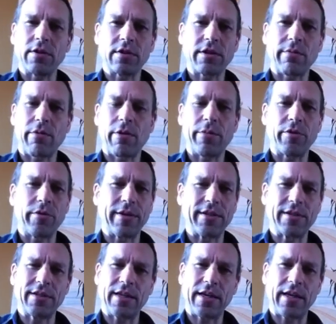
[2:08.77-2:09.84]
is somewhere between
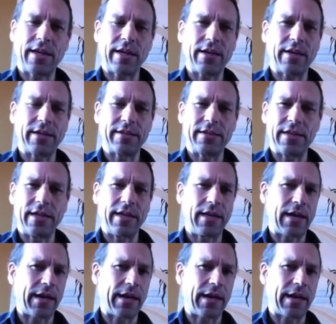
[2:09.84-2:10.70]
C and D,